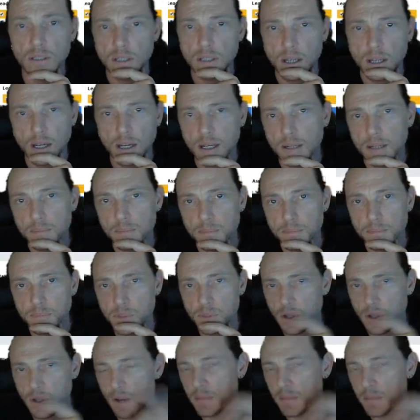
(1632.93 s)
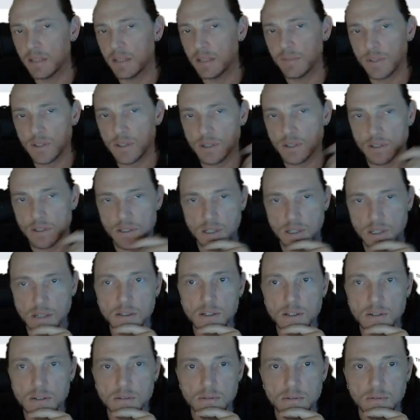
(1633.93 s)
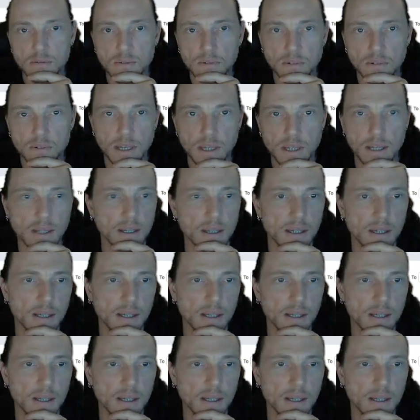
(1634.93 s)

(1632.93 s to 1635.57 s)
So I'm going to give this a 6, okay?